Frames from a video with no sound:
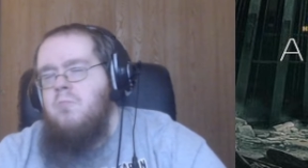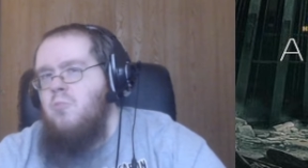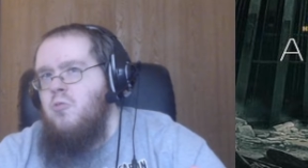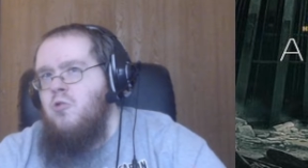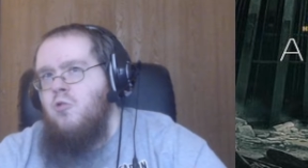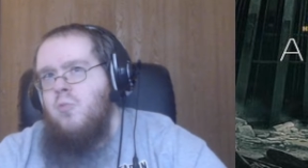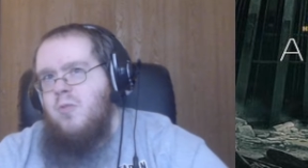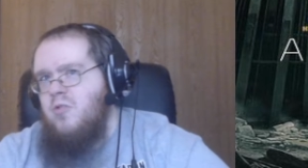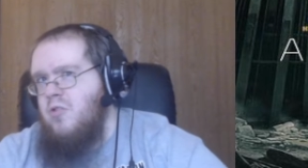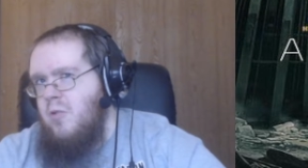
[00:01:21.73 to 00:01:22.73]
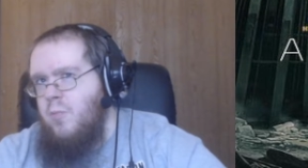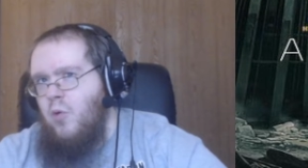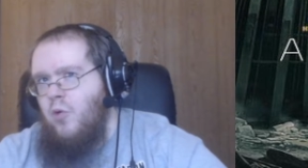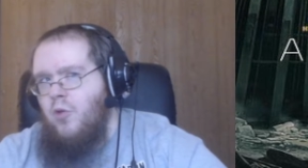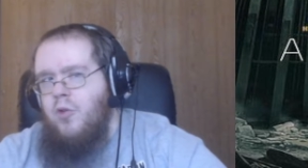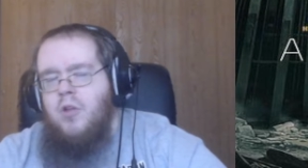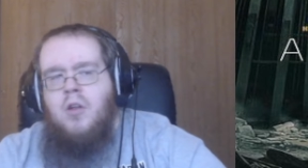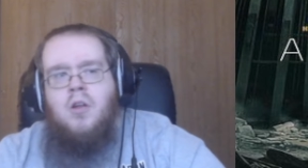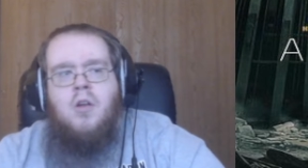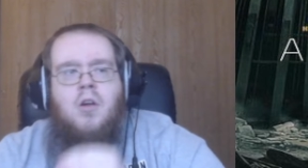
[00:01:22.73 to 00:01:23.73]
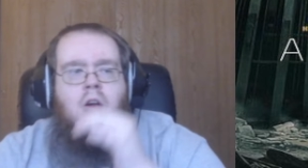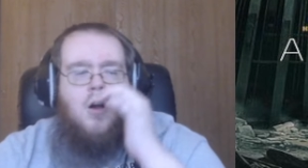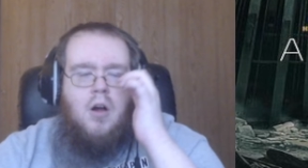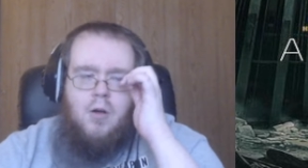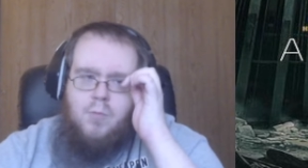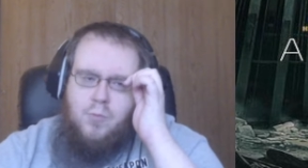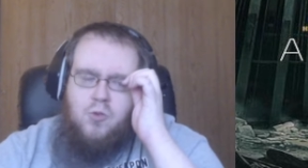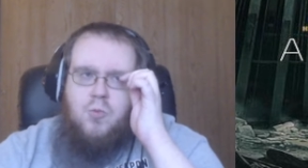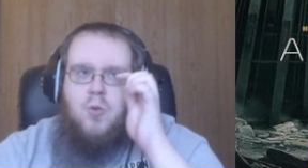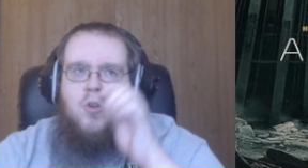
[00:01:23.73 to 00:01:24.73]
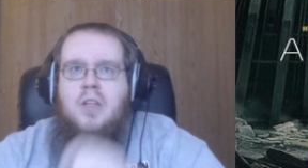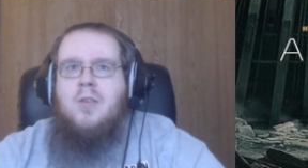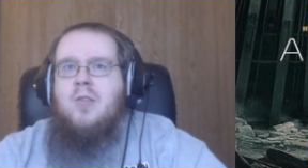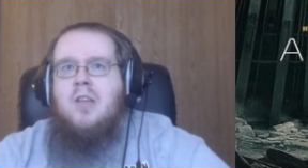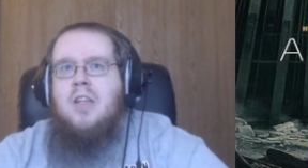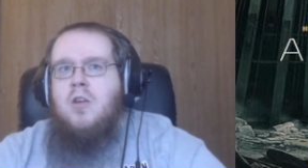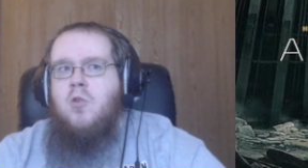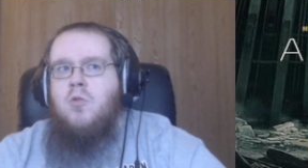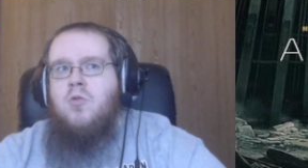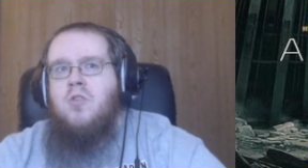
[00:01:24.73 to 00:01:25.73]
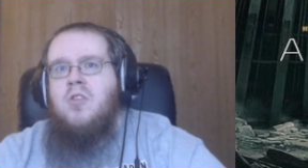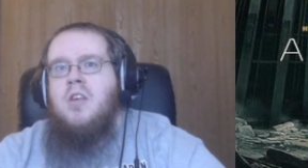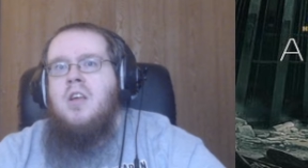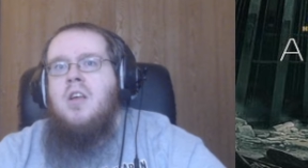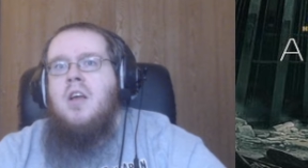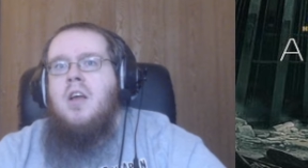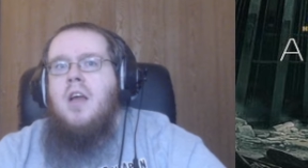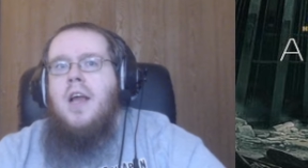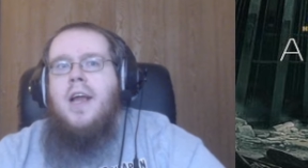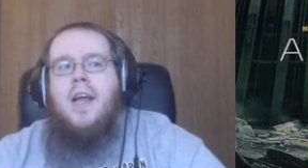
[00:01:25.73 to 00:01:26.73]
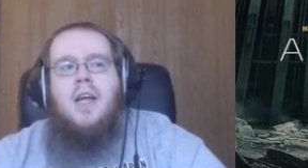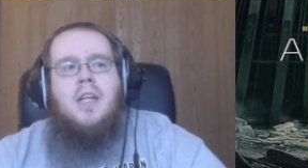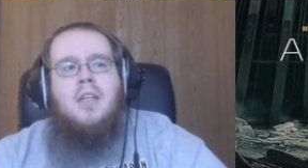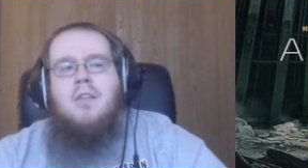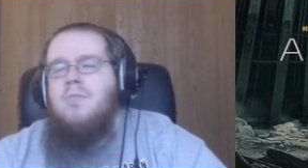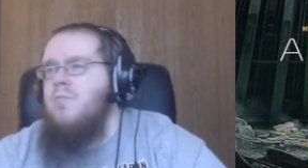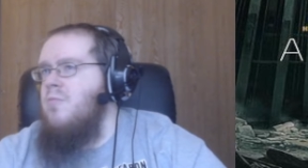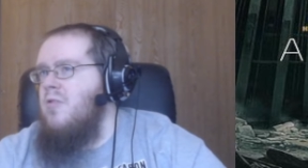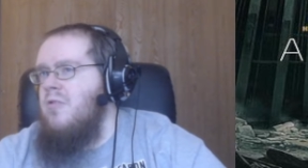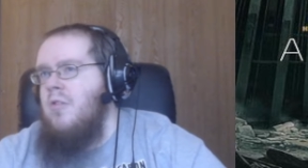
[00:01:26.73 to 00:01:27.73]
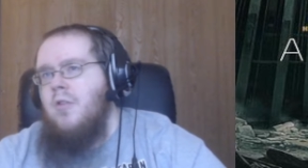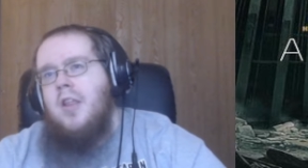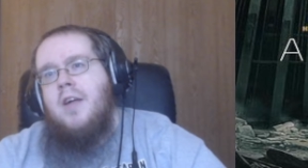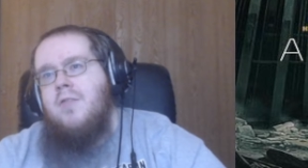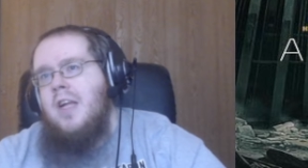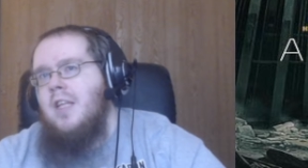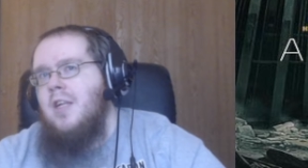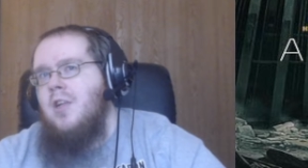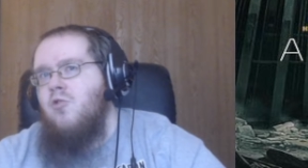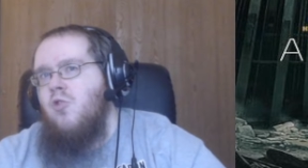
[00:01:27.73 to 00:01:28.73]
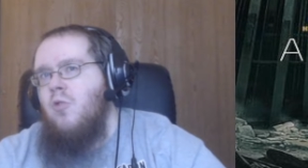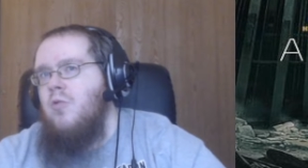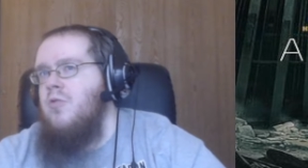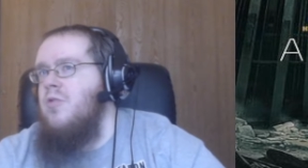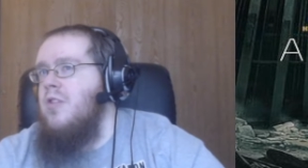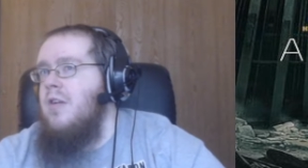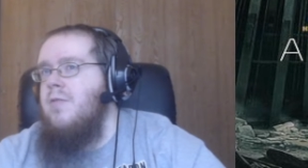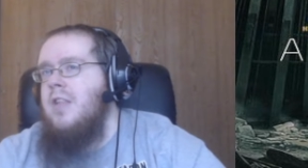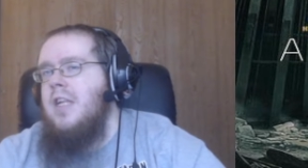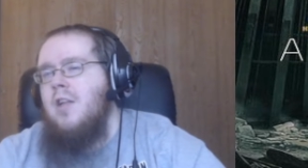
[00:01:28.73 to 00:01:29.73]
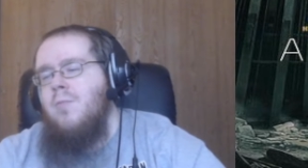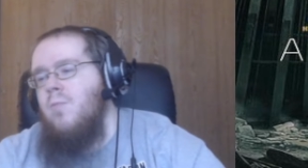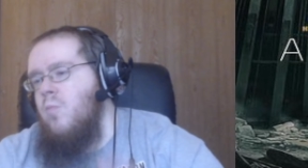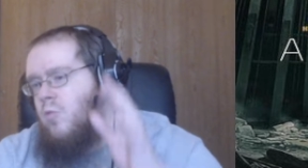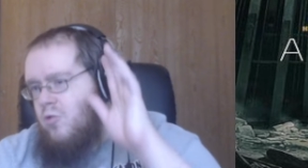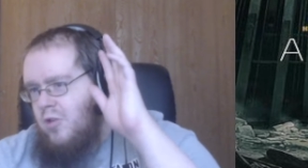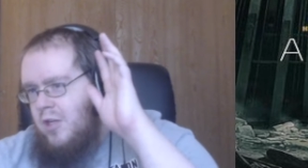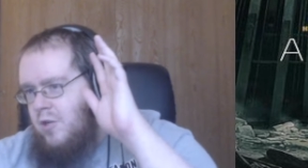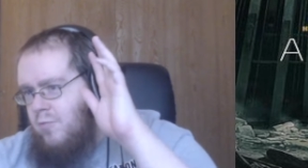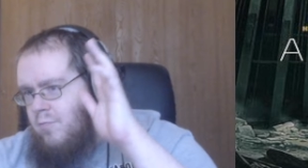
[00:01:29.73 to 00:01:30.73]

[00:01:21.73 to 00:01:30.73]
Super simple, super easy to use. And left-handed controls if you need them, which I do.